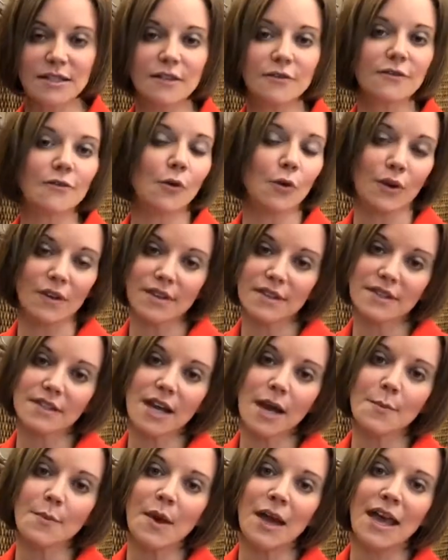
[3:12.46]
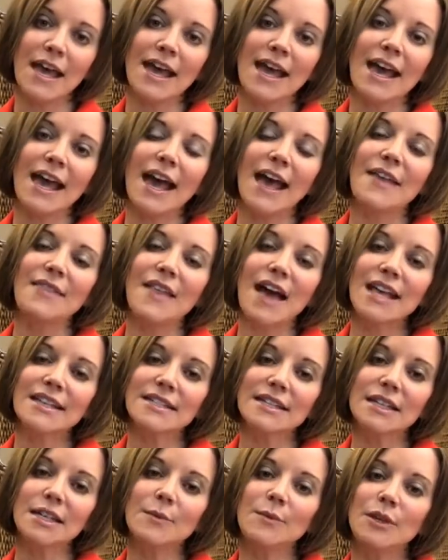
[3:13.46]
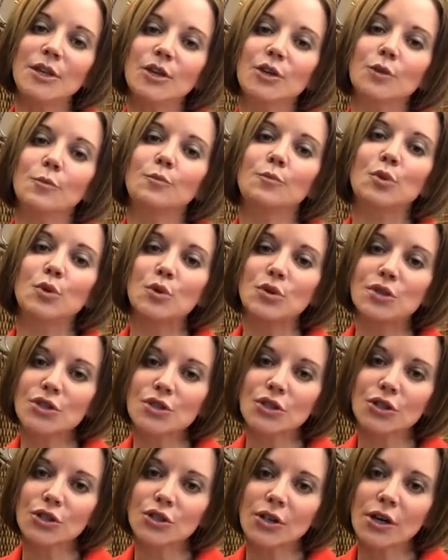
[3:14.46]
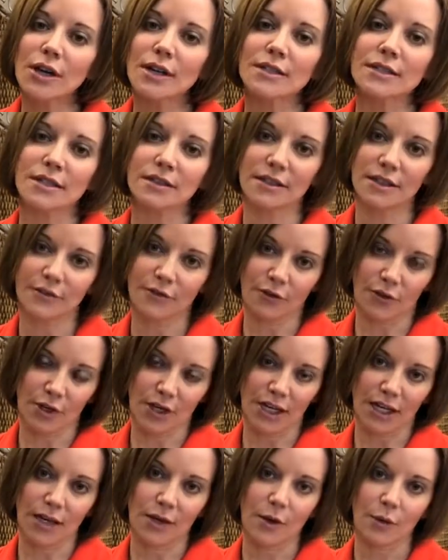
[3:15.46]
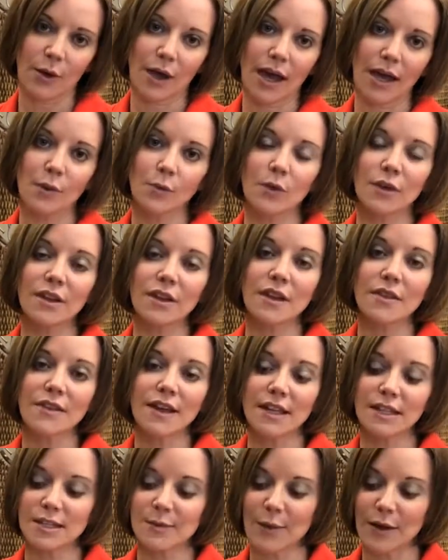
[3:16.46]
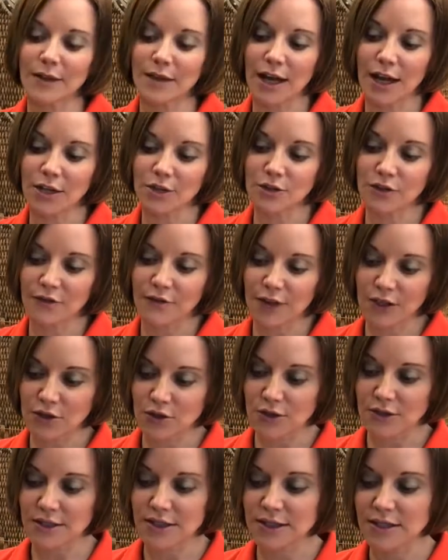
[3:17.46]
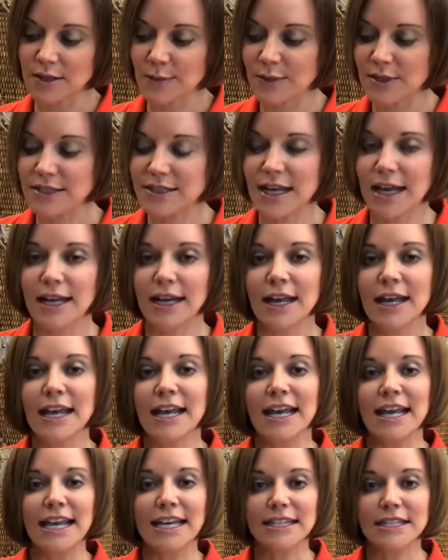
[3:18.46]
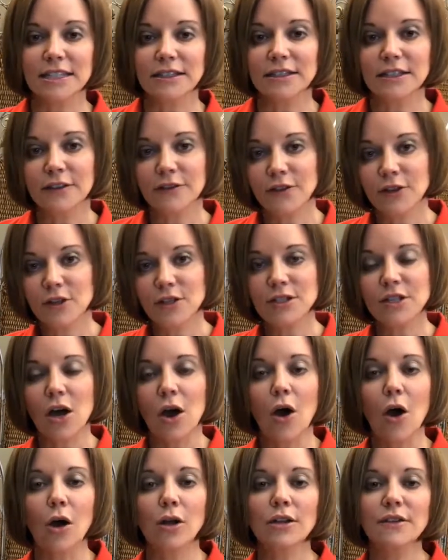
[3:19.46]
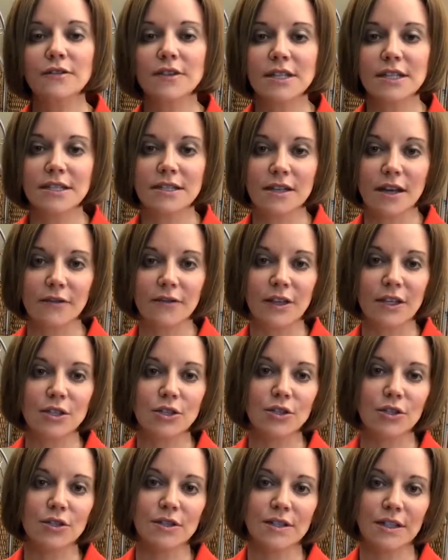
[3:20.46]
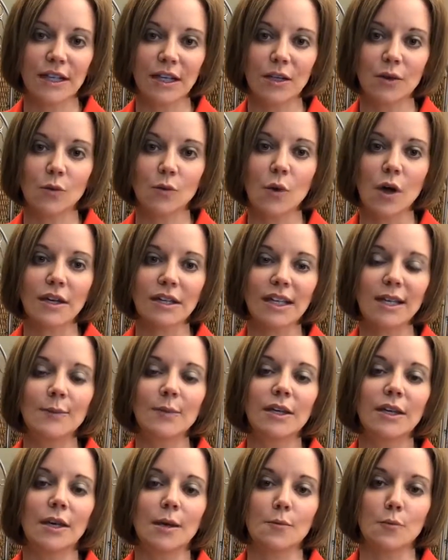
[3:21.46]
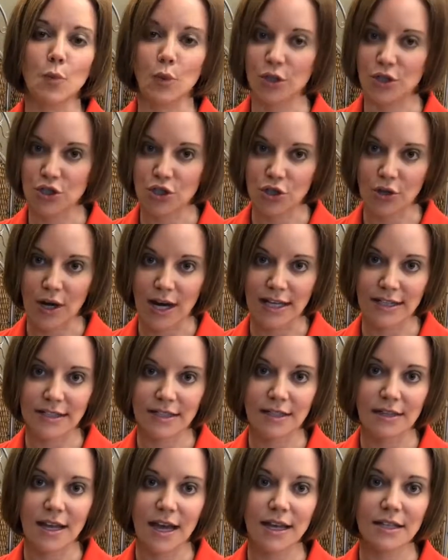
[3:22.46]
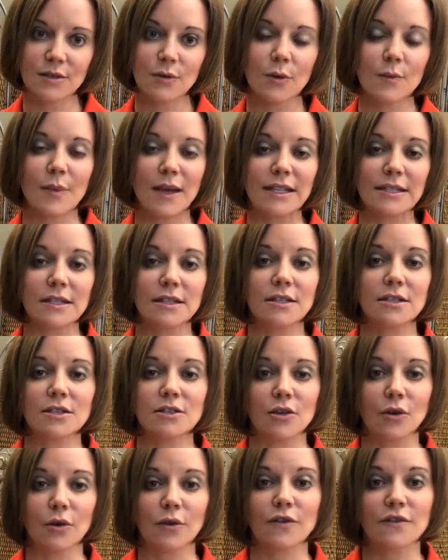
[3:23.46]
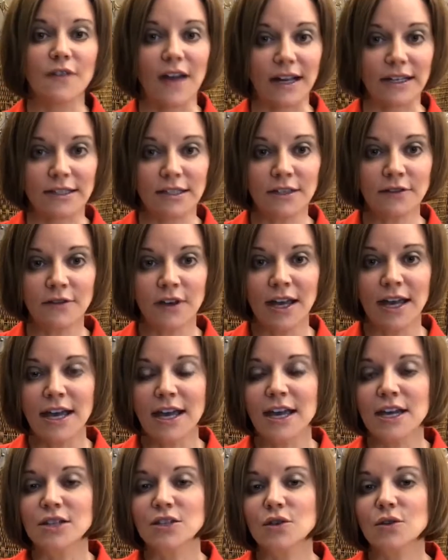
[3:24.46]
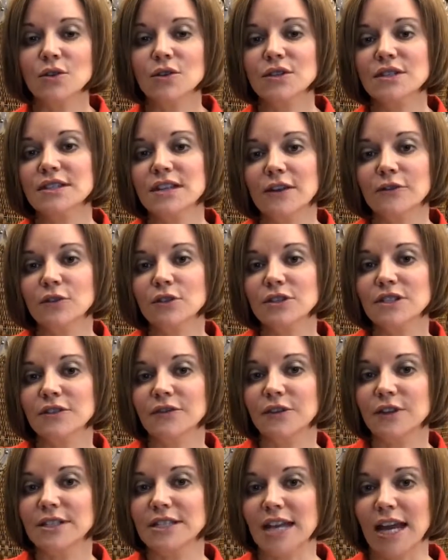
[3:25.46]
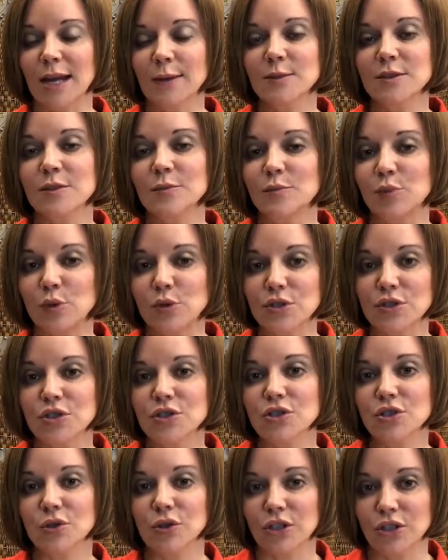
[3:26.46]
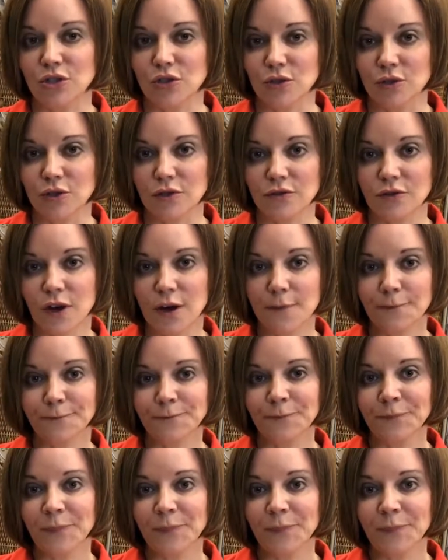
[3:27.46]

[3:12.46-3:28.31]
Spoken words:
the 4th step, and that's going to be your booster delivery, okay? One of the things about the HydraFacial system is that it delivers all of this stuff into your skin while keeping it moisturized, and that's what makes it so effective. So there's several different types of boosters you can choose from.